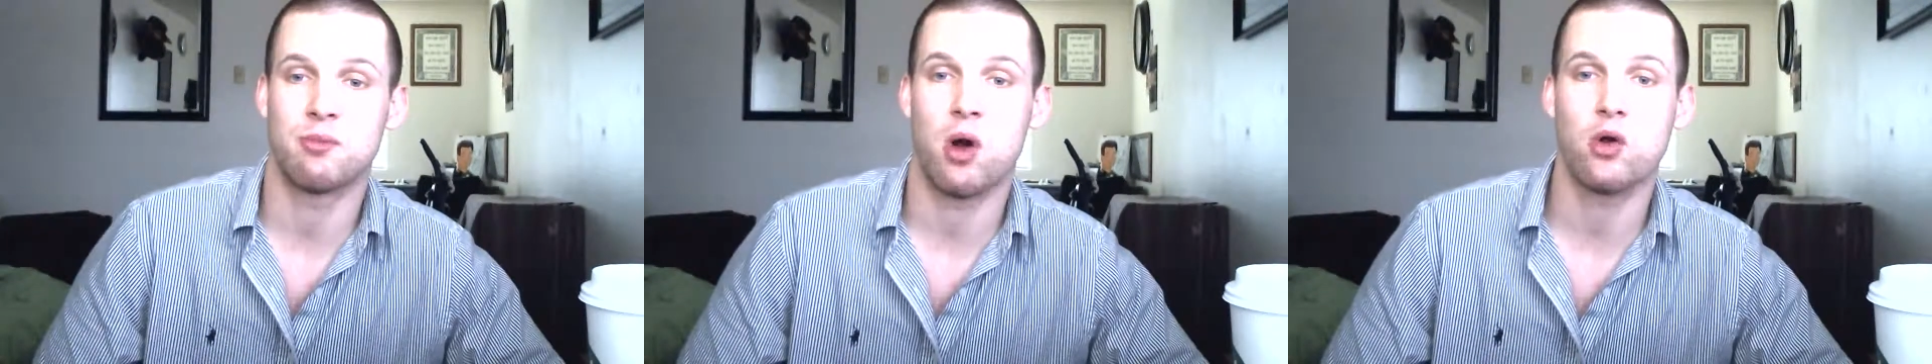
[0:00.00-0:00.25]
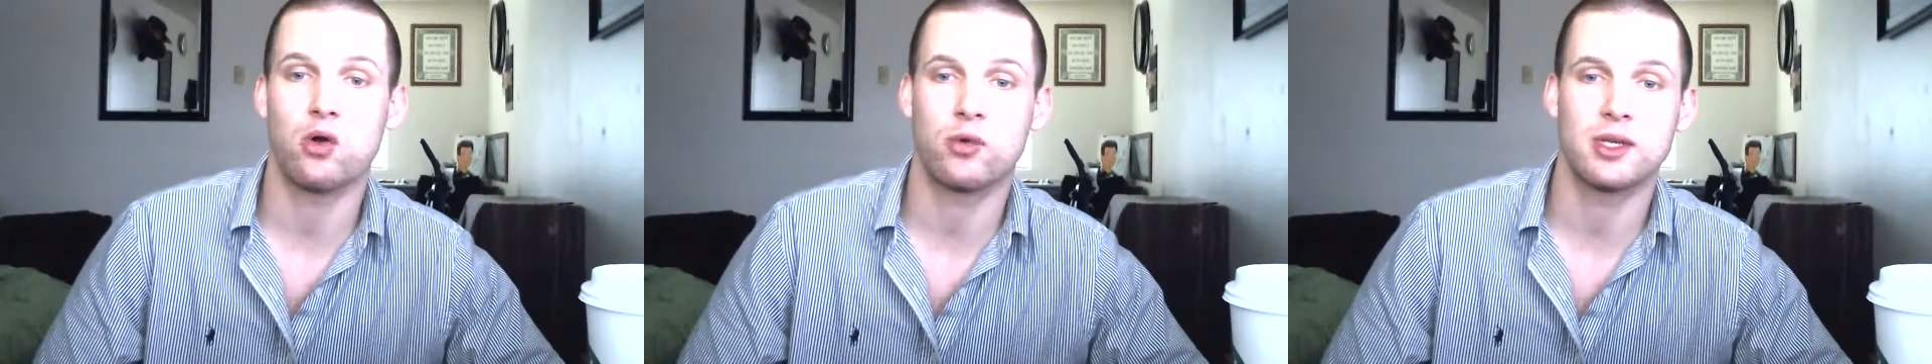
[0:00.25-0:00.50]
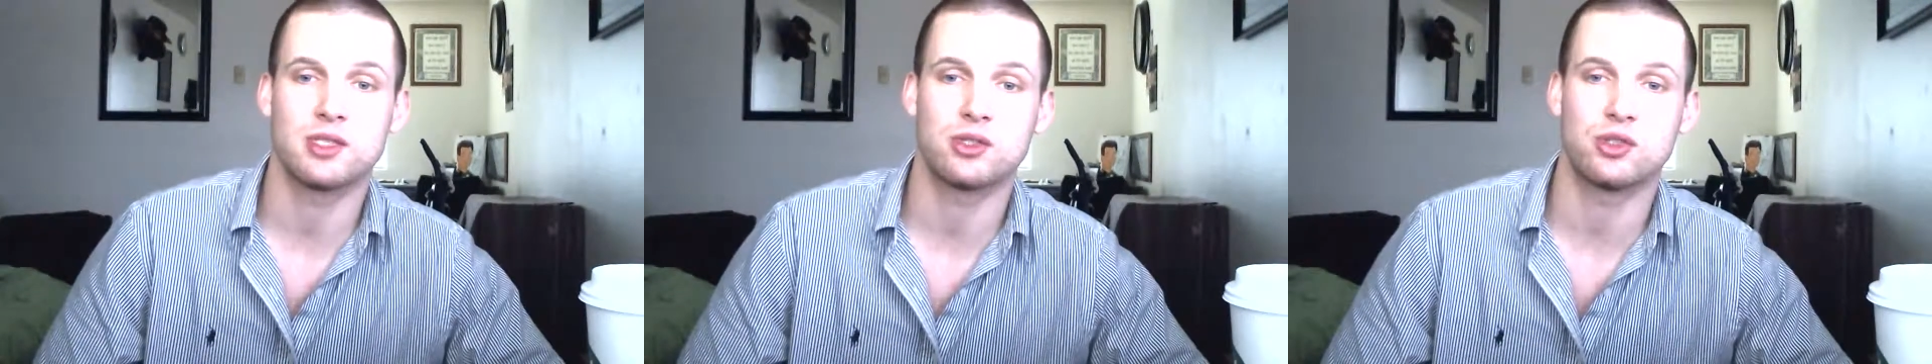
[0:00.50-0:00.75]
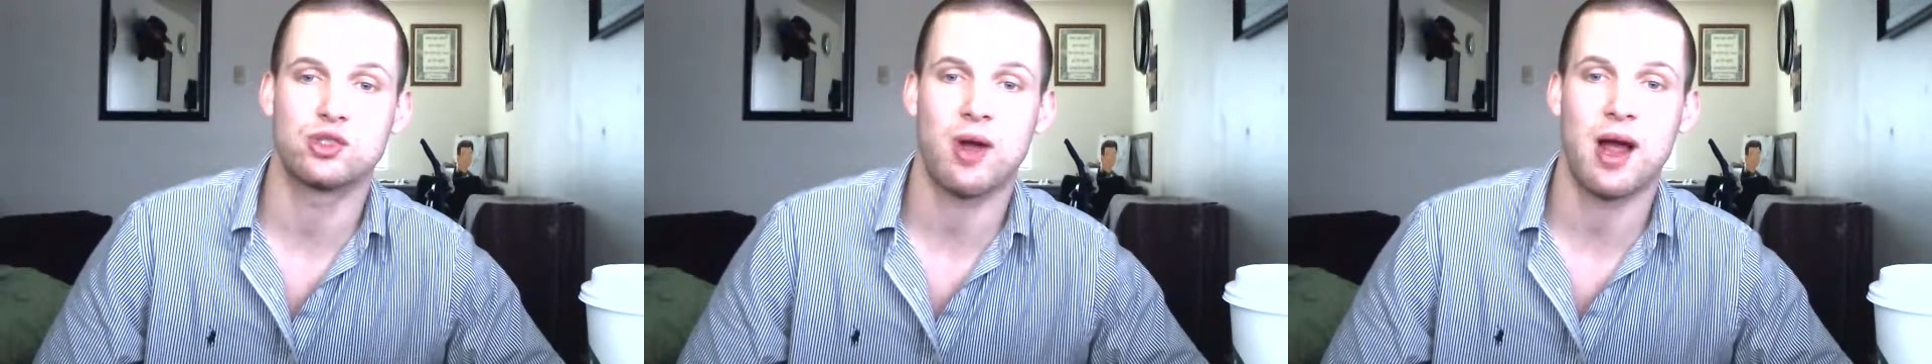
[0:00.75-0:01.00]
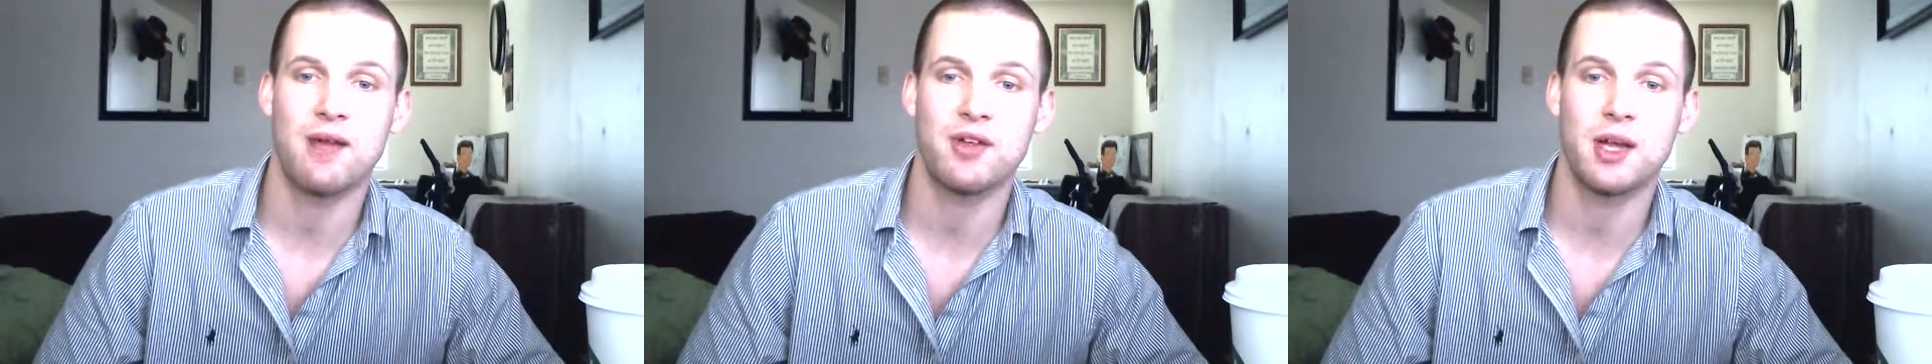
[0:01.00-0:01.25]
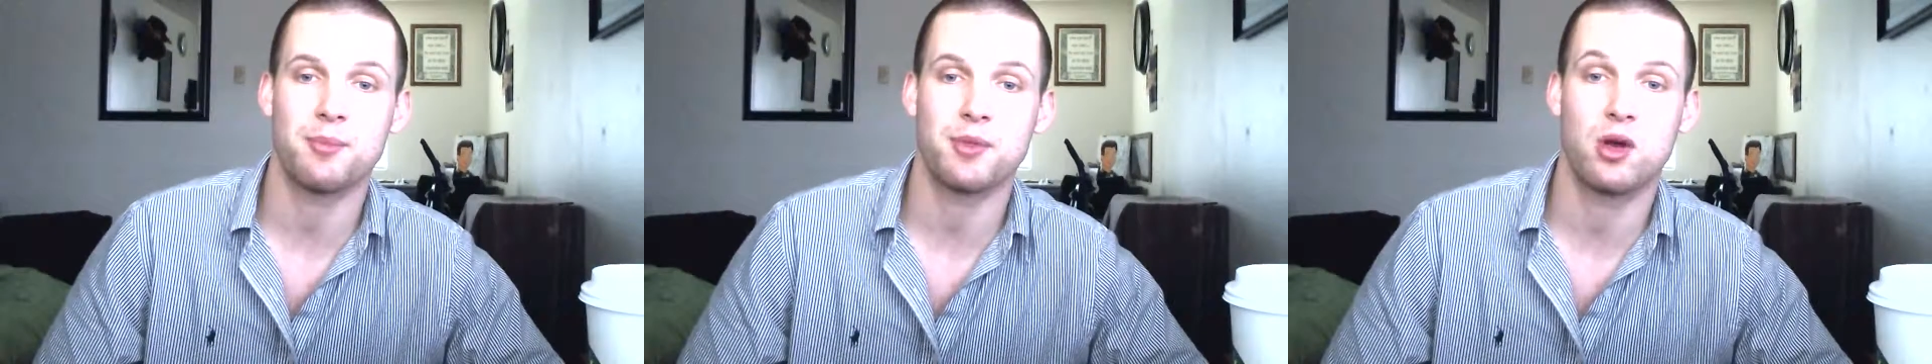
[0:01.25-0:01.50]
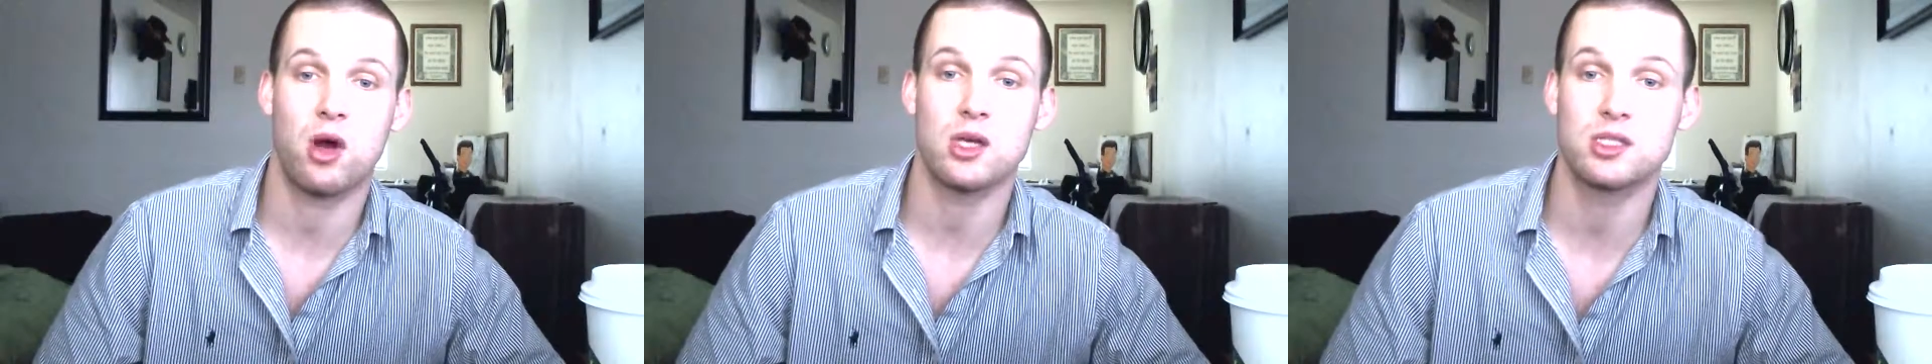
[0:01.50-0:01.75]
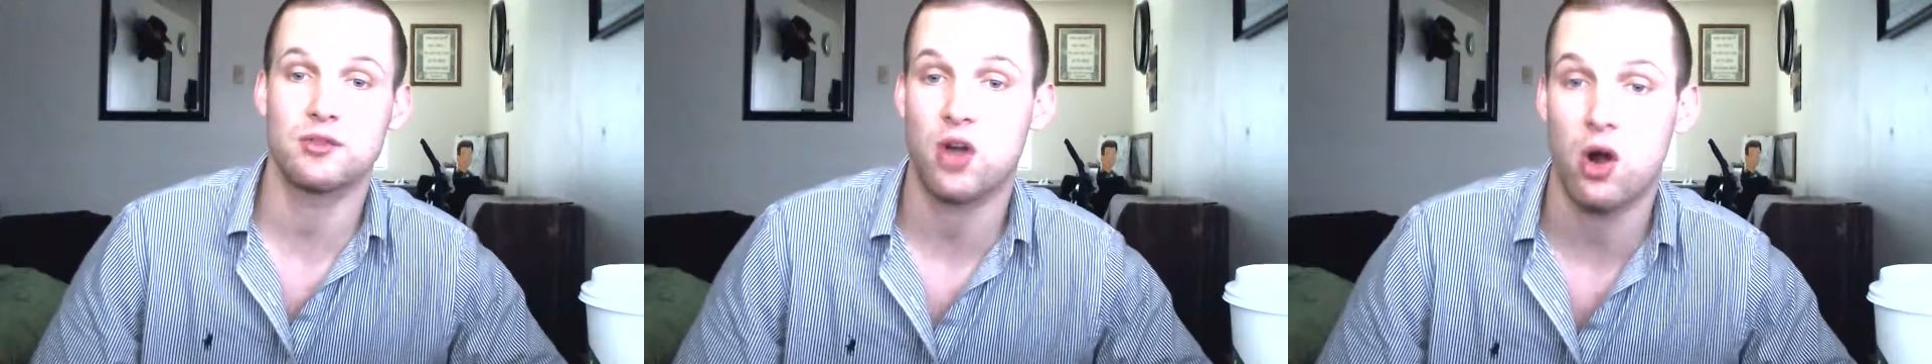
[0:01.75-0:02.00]
motorists are driving up the
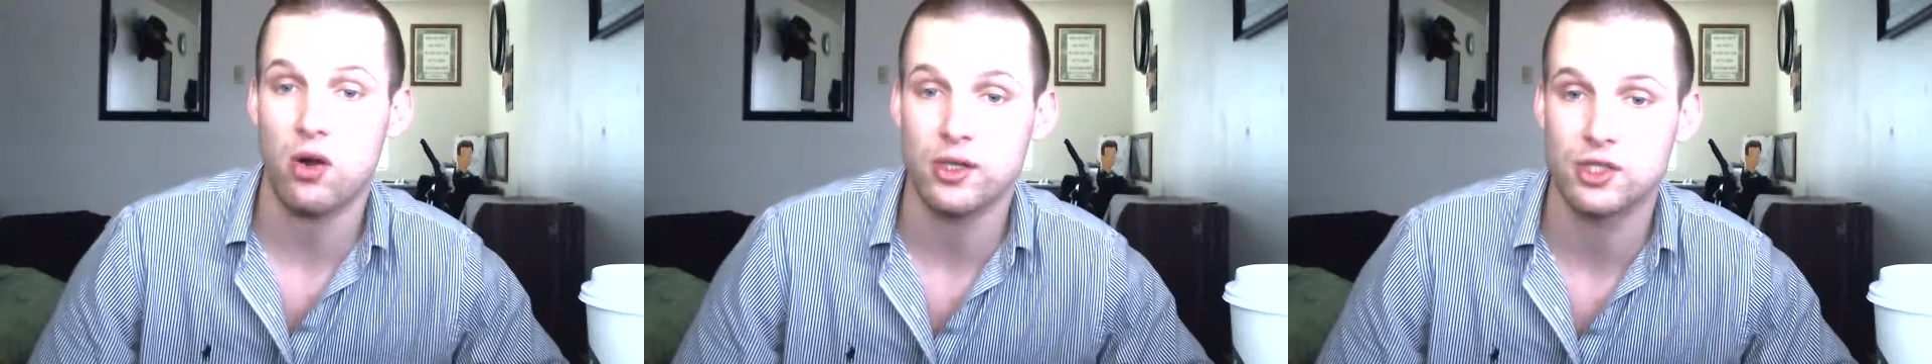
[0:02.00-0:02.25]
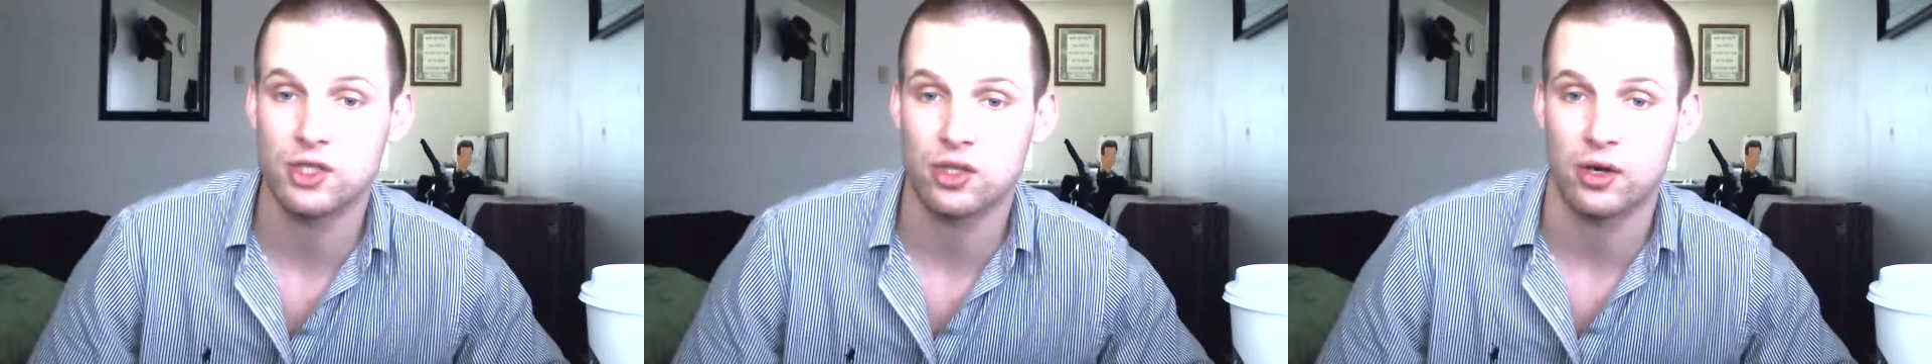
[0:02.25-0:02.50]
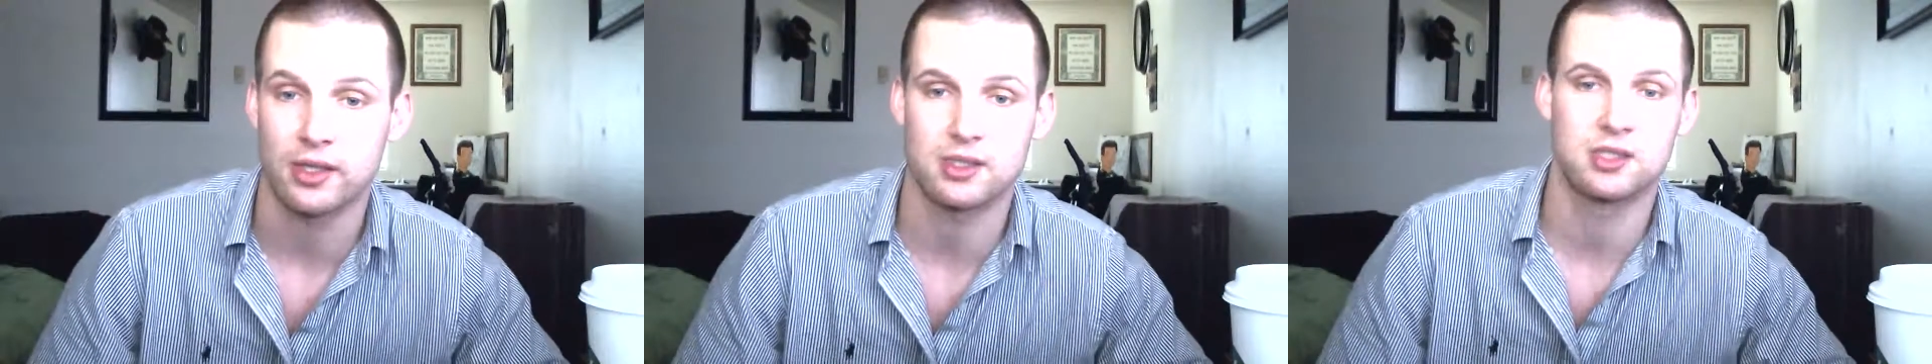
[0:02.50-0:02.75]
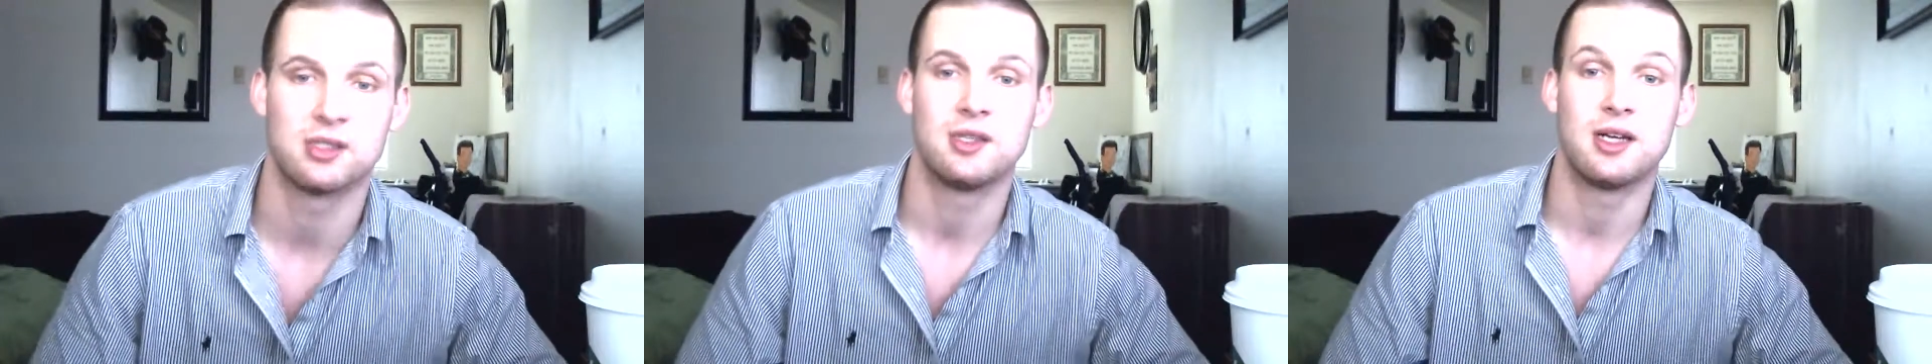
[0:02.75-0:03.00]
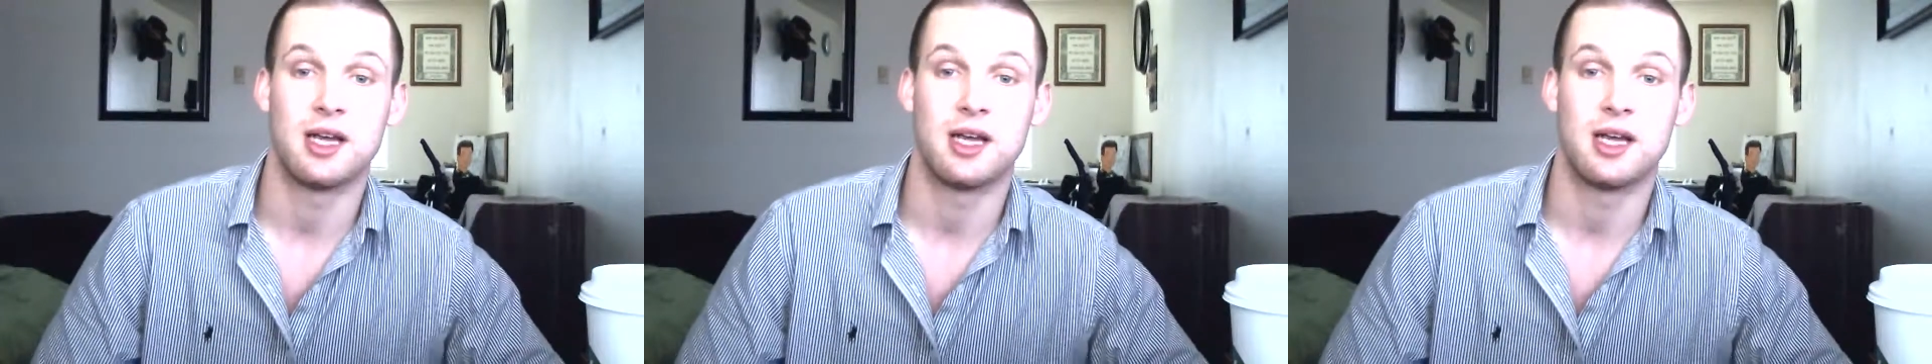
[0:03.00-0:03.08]
cost of car insurance,